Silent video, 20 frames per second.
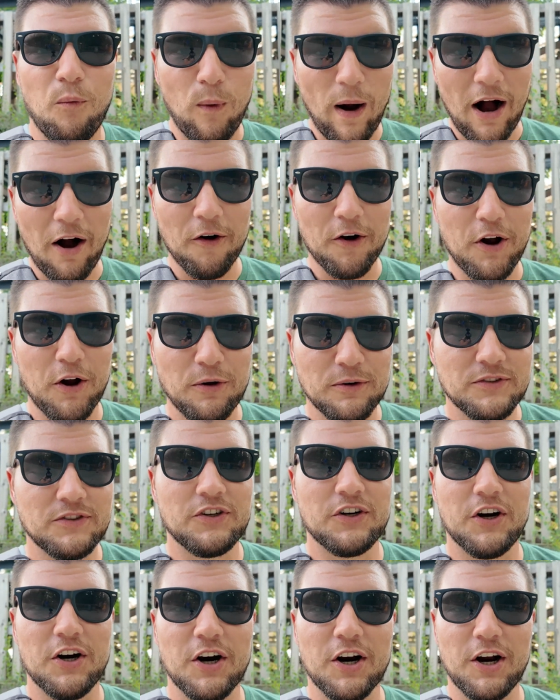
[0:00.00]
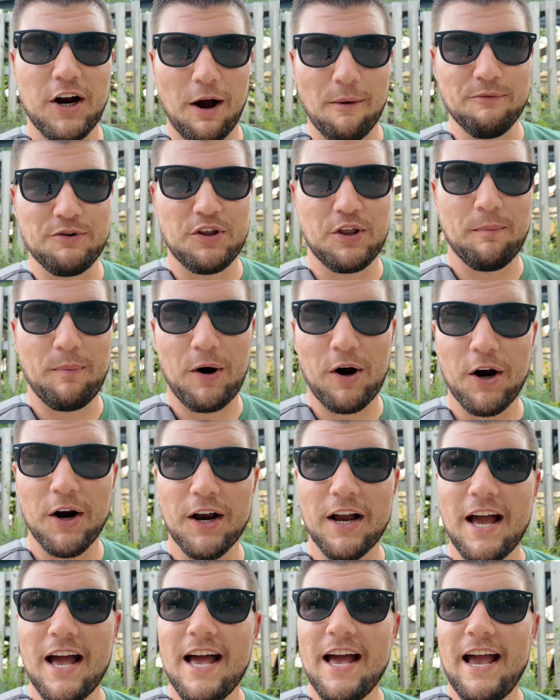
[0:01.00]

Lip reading: wow coaster come to the park